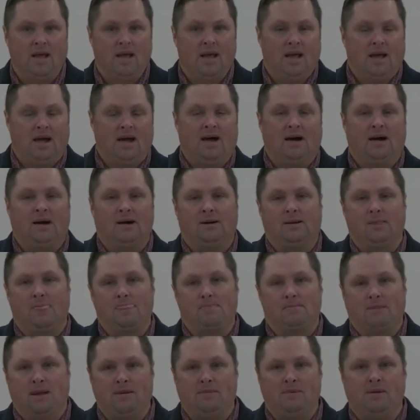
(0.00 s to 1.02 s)
uh,
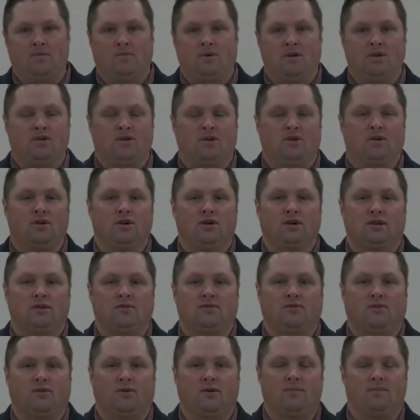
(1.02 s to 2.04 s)
maybe when you're looking
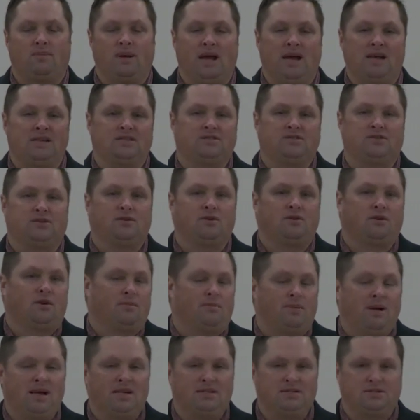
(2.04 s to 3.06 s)
for a pastor or a
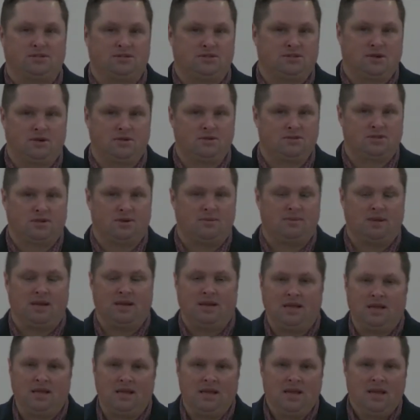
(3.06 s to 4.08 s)
pastor search
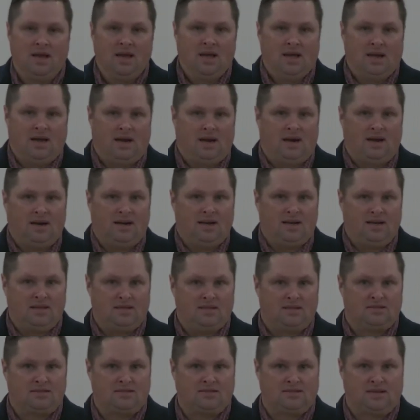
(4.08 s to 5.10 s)
committee uh,
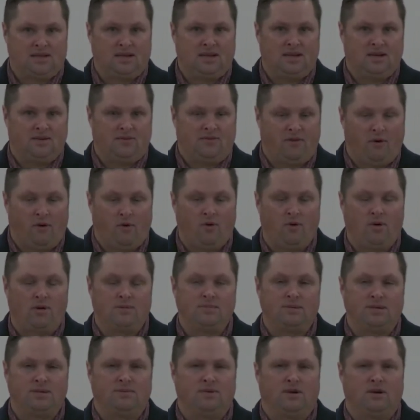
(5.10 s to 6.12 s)
is uh,
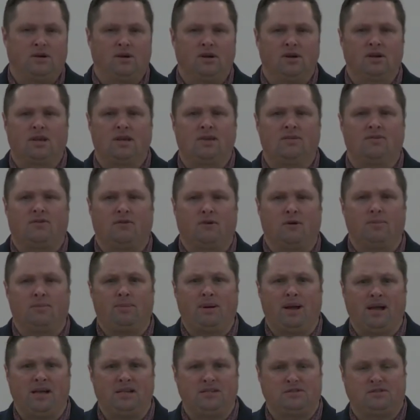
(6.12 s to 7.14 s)
formed and they're looking for a
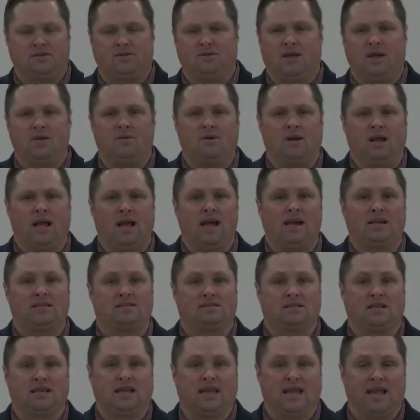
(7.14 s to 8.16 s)
pastor, they would ask
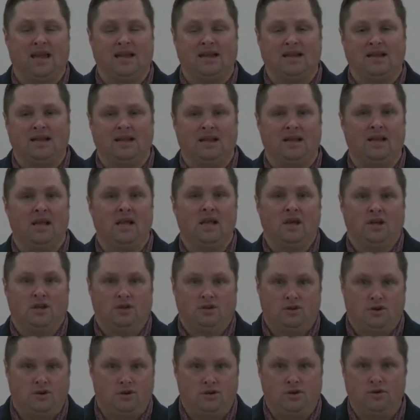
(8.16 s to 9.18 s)
the candidate,
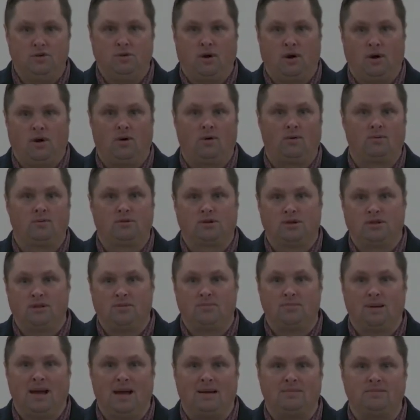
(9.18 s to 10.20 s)
Do you hold to the
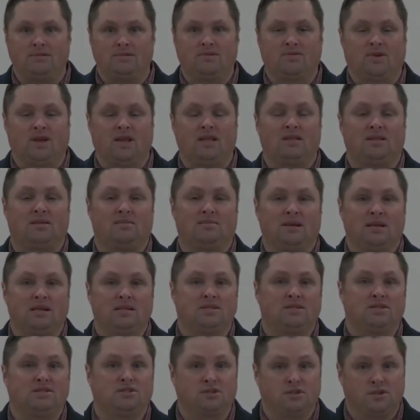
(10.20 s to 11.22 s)
Baptist Faith and
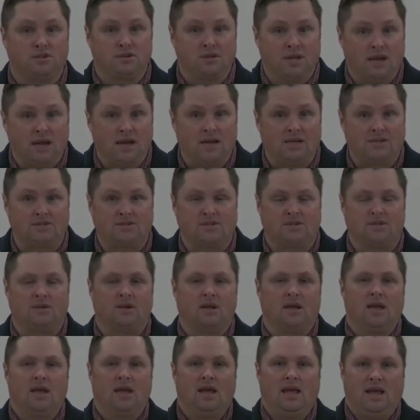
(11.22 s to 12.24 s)
Message 2000?
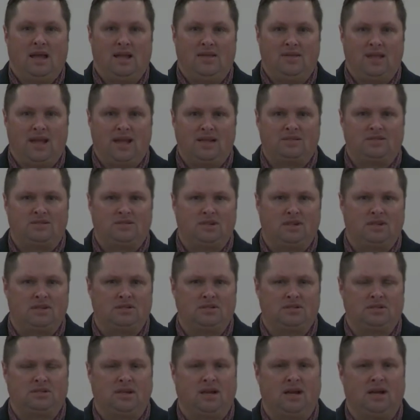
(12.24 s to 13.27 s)
And that's
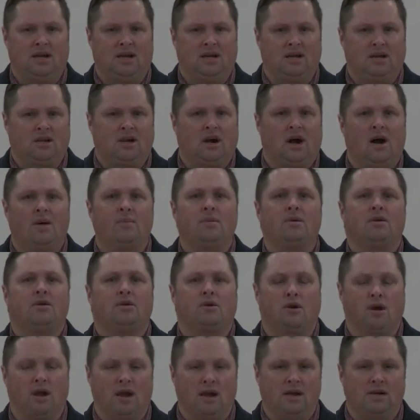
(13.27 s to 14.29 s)
just uh, common
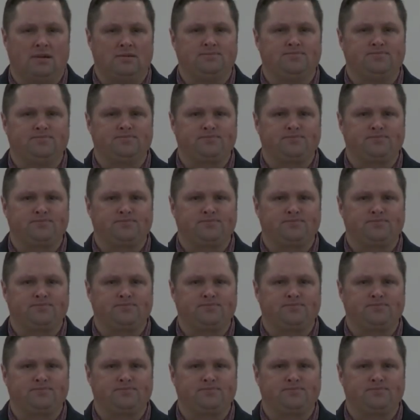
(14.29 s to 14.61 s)
ground